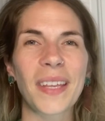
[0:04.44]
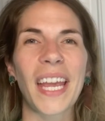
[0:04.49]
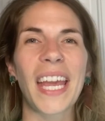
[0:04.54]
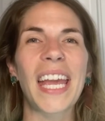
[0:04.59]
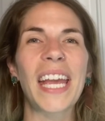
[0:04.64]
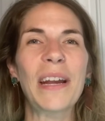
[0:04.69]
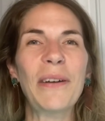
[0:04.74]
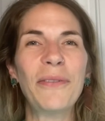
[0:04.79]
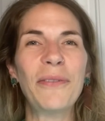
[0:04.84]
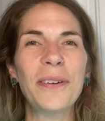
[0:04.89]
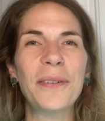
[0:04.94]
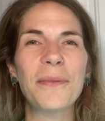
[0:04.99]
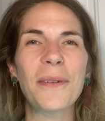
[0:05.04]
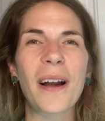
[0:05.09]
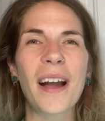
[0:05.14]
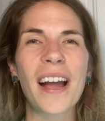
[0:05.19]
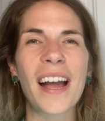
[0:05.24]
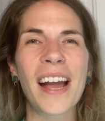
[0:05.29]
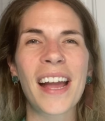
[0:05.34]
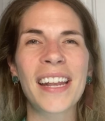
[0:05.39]
Hey
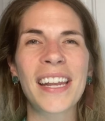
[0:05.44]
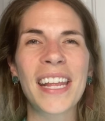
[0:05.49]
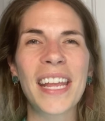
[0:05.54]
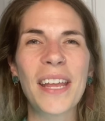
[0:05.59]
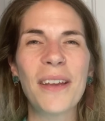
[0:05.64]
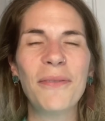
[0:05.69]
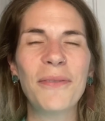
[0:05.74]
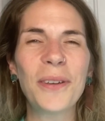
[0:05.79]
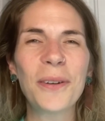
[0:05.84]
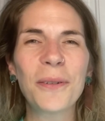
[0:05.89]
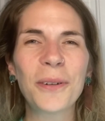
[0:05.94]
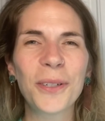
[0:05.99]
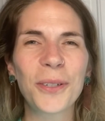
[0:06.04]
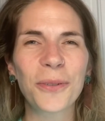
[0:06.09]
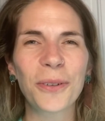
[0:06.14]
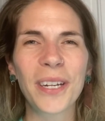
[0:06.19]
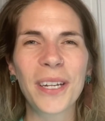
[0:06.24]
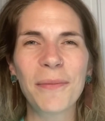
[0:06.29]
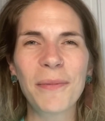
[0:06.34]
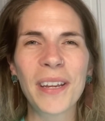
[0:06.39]
everyone, if you are
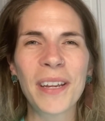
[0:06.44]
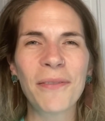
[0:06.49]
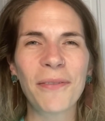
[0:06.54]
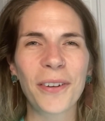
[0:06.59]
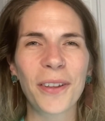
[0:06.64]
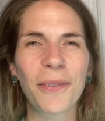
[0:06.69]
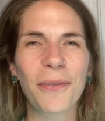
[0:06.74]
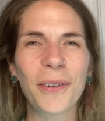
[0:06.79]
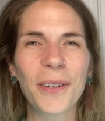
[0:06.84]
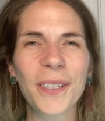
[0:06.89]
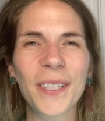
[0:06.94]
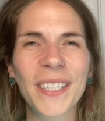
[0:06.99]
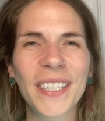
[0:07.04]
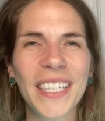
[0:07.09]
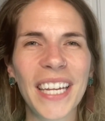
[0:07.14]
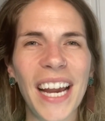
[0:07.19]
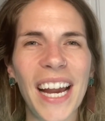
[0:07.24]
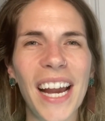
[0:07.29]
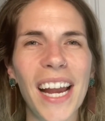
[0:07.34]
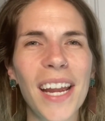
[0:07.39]
joining me for the first
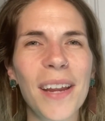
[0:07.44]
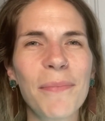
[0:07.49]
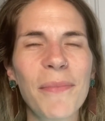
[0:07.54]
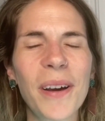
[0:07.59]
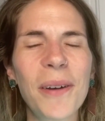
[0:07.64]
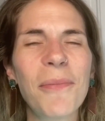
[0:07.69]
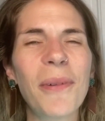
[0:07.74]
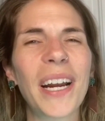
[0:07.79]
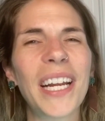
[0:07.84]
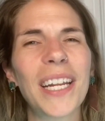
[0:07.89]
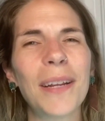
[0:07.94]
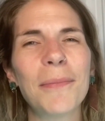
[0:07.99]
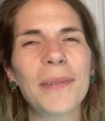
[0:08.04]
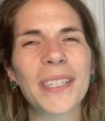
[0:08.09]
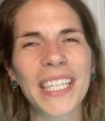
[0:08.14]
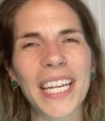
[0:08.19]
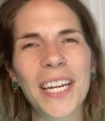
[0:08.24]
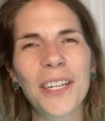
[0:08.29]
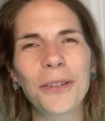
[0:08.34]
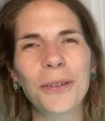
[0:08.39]
time, my name is
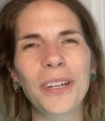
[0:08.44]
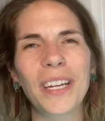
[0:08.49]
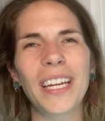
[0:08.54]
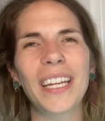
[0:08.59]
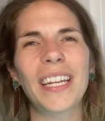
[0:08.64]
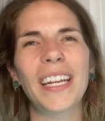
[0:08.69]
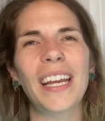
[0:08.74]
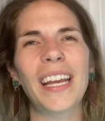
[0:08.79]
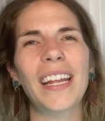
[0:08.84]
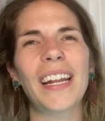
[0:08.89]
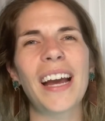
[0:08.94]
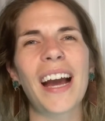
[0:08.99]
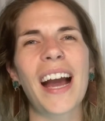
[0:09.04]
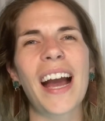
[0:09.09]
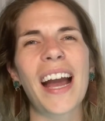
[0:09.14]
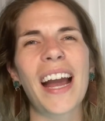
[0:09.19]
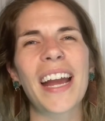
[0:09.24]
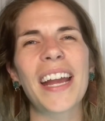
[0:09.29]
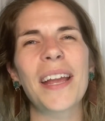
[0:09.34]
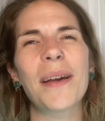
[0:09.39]
Adrienne and
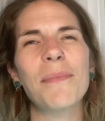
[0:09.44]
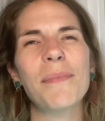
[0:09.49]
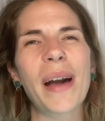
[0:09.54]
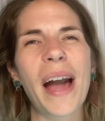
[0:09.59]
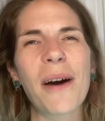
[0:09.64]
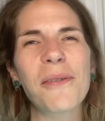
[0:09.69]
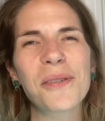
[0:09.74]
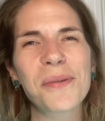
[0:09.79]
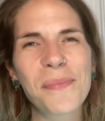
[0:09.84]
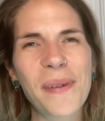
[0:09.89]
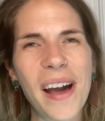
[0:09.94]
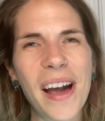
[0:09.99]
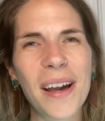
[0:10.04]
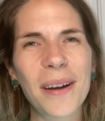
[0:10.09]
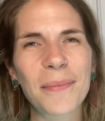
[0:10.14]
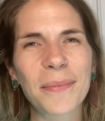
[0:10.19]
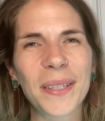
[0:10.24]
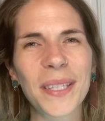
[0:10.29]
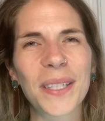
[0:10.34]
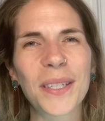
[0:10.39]
I empower
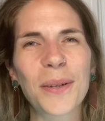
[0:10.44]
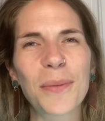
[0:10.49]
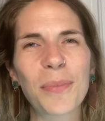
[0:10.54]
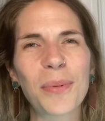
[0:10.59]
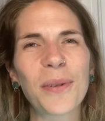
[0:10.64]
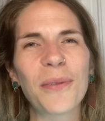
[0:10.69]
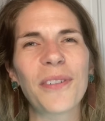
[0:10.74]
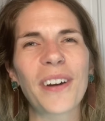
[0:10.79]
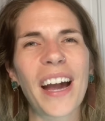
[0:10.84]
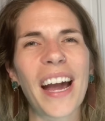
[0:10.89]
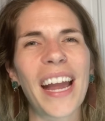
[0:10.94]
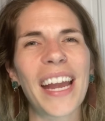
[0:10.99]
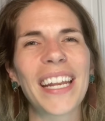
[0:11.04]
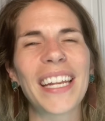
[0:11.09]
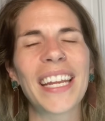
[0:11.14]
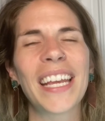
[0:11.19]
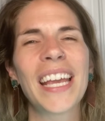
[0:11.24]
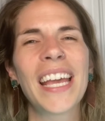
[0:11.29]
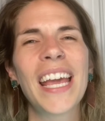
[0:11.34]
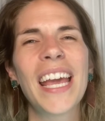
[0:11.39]
moms to provide
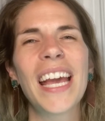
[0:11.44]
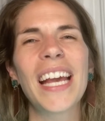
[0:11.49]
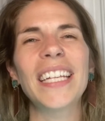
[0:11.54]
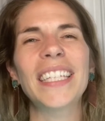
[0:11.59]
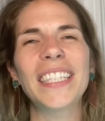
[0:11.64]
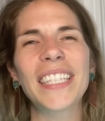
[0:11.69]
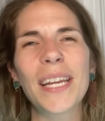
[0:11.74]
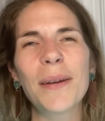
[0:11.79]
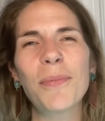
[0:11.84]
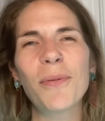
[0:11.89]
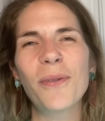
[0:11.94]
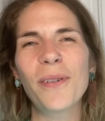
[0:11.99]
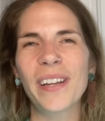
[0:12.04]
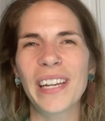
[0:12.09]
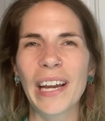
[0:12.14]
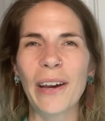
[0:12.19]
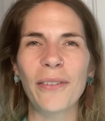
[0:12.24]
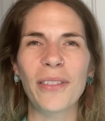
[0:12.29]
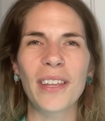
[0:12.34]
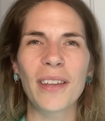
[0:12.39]
a stable and
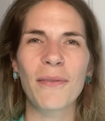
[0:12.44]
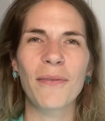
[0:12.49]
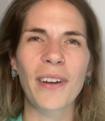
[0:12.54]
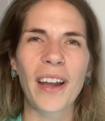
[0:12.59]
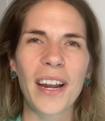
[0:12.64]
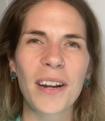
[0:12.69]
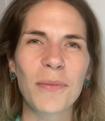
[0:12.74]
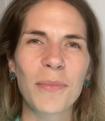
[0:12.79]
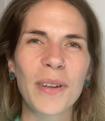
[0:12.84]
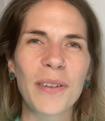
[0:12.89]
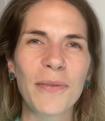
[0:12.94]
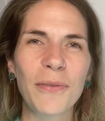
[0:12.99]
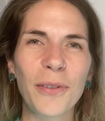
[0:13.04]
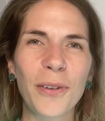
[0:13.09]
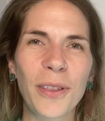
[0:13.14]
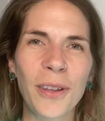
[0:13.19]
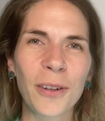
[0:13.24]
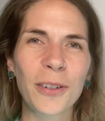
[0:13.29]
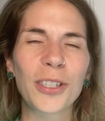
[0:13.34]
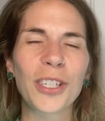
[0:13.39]
healthy environment for
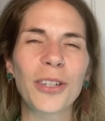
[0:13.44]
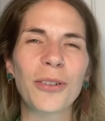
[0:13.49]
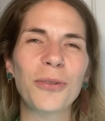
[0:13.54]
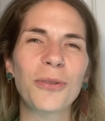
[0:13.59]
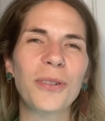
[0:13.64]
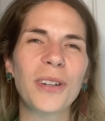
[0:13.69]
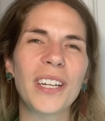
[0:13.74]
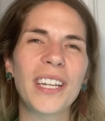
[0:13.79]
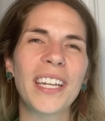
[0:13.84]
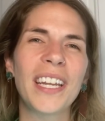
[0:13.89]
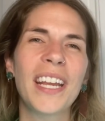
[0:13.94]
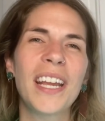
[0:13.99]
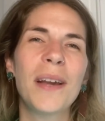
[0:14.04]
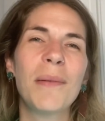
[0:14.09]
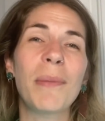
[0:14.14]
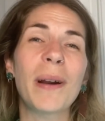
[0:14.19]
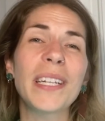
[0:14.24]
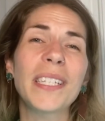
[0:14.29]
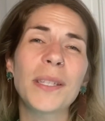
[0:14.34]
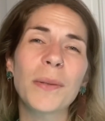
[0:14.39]
their children
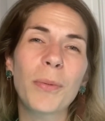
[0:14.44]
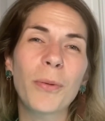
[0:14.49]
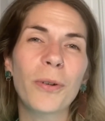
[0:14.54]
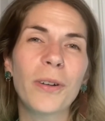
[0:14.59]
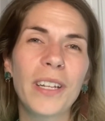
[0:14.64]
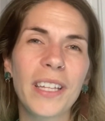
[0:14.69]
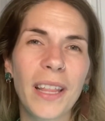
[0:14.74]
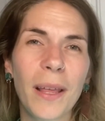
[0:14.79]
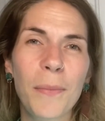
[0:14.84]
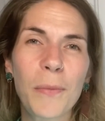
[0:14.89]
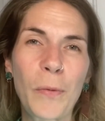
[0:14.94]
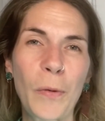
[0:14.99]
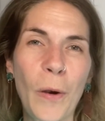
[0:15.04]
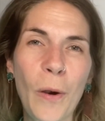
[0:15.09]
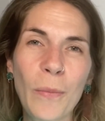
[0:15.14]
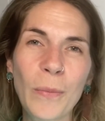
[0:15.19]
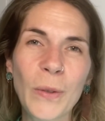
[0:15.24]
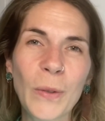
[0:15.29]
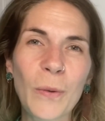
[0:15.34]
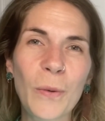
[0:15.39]
by supporting them through
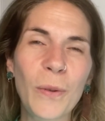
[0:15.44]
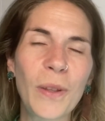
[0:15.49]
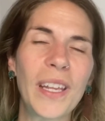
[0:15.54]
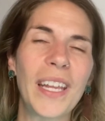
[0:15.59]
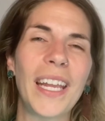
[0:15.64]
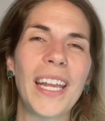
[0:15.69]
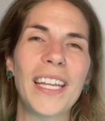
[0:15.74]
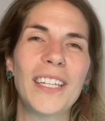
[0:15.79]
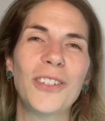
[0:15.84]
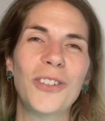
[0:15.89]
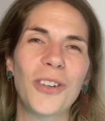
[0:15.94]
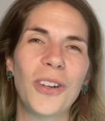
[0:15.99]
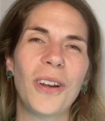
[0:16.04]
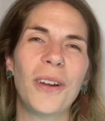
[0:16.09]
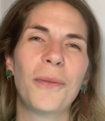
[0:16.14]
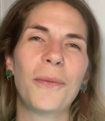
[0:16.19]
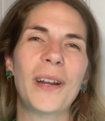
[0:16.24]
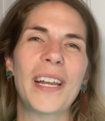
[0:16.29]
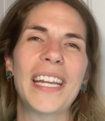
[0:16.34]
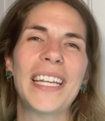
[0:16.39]
homeschooling and sharing
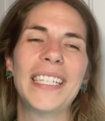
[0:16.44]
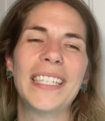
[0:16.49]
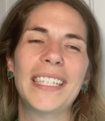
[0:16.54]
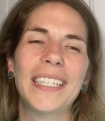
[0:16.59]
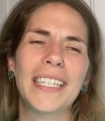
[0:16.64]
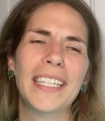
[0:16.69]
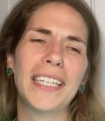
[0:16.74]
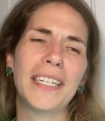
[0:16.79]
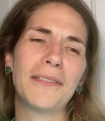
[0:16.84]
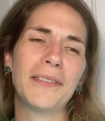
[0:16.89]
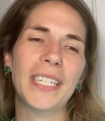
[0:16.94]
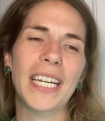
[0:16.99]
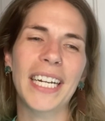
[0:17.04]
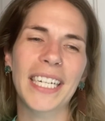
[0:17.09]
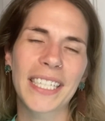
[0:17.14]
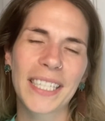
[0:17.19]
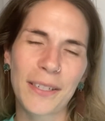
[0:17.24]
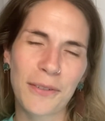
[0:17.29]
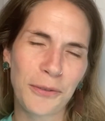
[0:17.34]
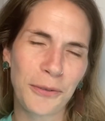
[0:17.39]
ways to live
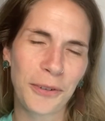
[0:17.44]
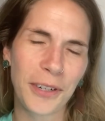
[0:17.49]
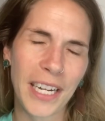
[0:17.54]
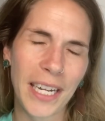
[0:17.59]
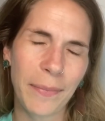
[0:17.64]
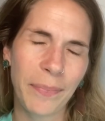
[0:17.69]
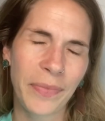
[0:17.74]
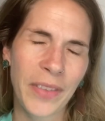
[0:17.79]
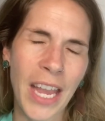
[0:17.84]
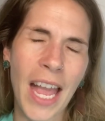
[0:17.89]
toxin-free.